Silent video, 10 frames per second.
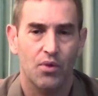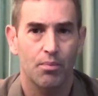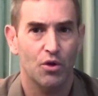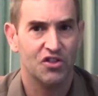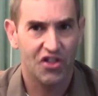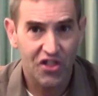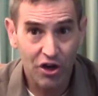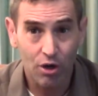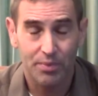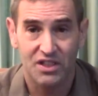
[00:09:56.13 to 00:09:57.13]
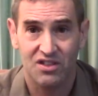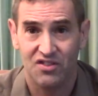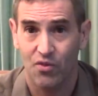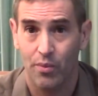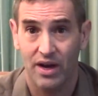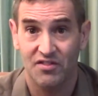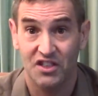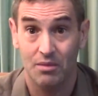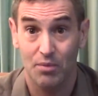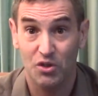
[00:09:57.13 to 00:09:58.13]
most therapists, from what I've
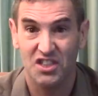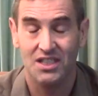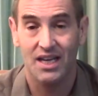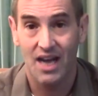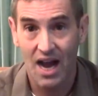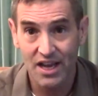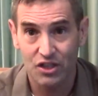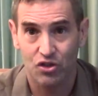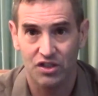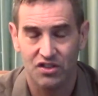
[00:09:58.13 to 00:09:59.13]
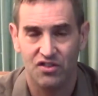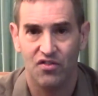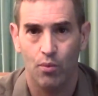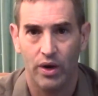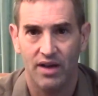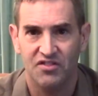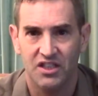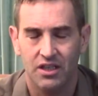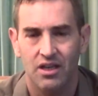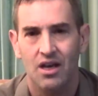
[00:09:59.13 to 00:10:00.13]
seen, most psychiatrists, from what I've
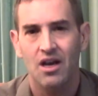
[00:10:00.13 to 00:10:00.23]
seen,